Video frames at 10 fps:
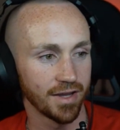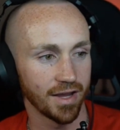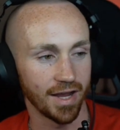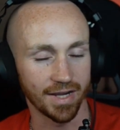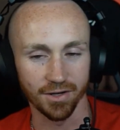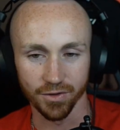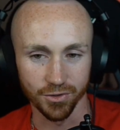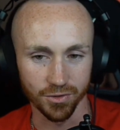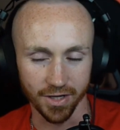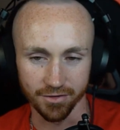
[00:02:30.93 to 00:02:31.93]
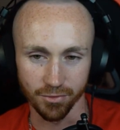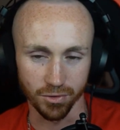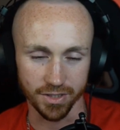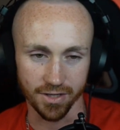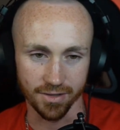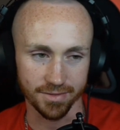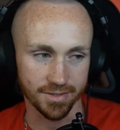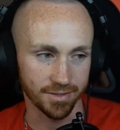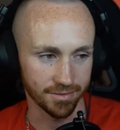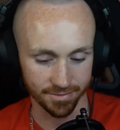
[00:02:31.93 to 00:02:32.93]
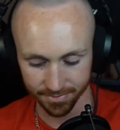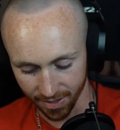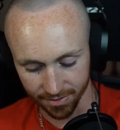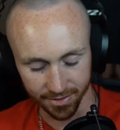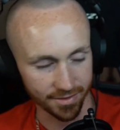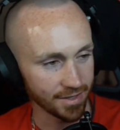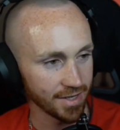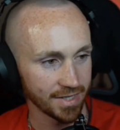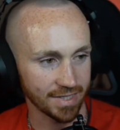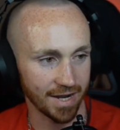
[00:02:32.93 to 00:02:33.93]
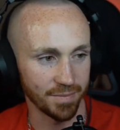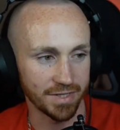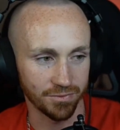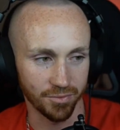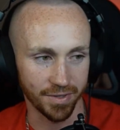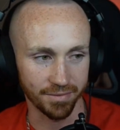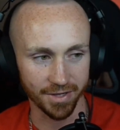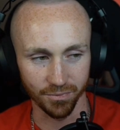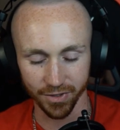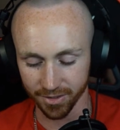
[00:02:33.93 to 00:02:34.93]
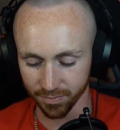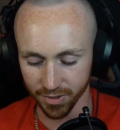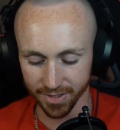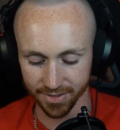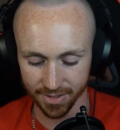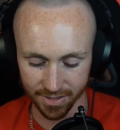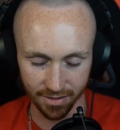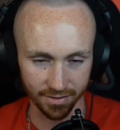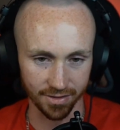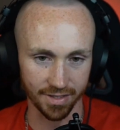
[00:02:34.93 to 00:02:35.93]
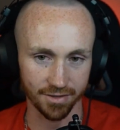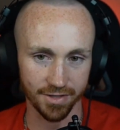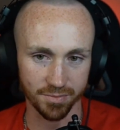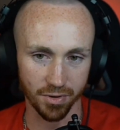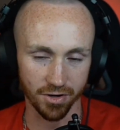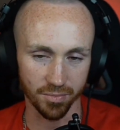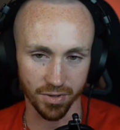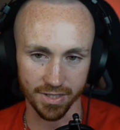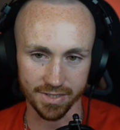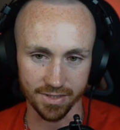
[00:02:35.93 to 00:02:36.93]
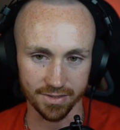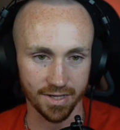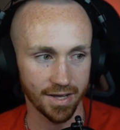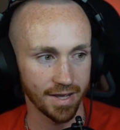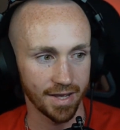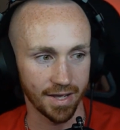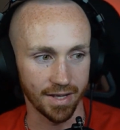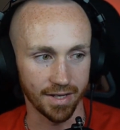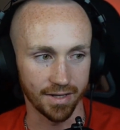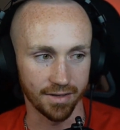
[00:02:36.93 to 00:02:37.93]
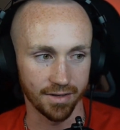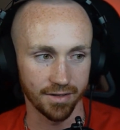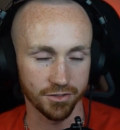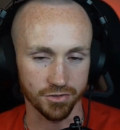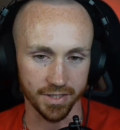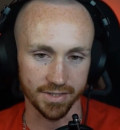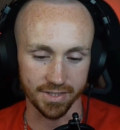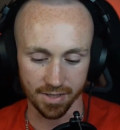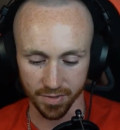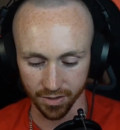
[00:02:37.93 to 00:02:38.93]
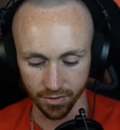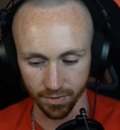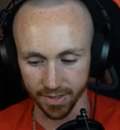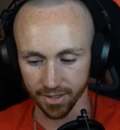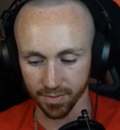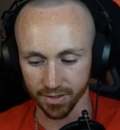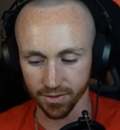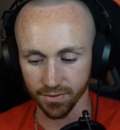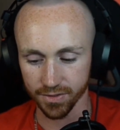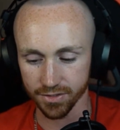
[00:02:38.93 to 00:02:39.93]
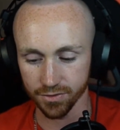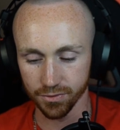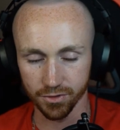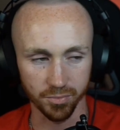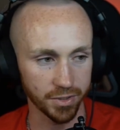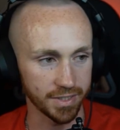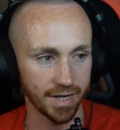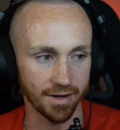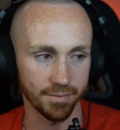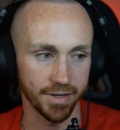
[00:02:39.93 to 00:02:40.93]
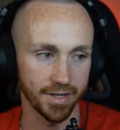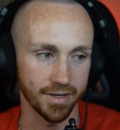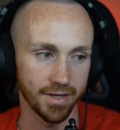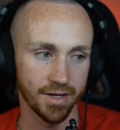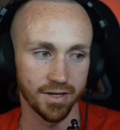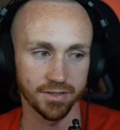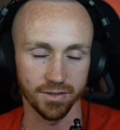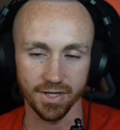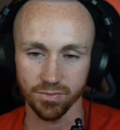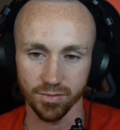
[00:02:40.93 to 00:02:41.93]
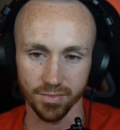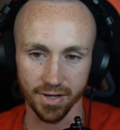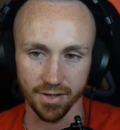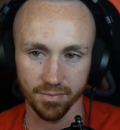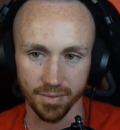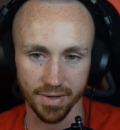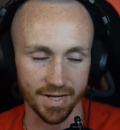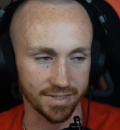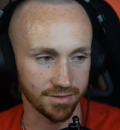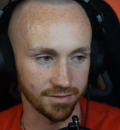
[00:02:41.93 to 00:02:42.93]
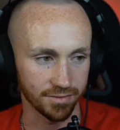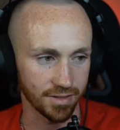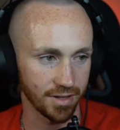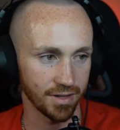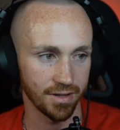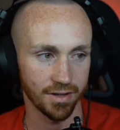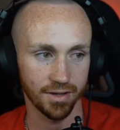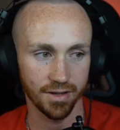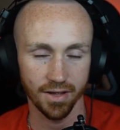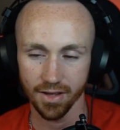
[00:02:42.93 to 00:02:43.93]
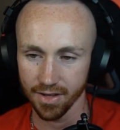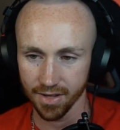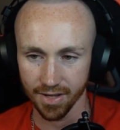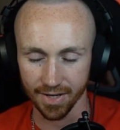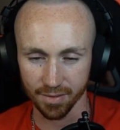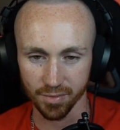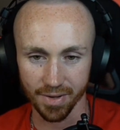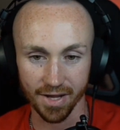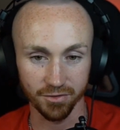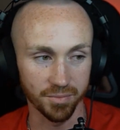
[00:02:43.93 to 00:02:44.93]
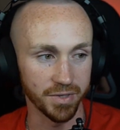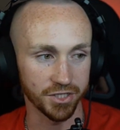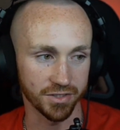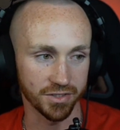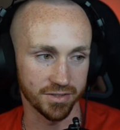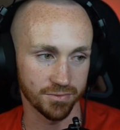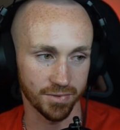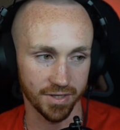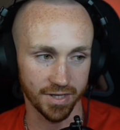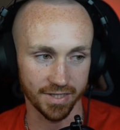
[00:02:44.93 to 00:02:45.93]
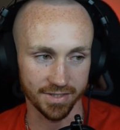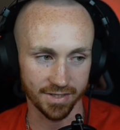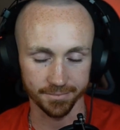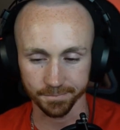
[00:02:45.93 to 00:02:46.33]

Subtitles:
I can only do it like 4 times. So I don't know. It's kind of messing with me. I'm getting weak, but it's all good. I know that's part of the process. And strength is not my goal right now. My goal is to complete the Ironman. So that's what my mind's on. I got my mind on the mission, is what I like to say.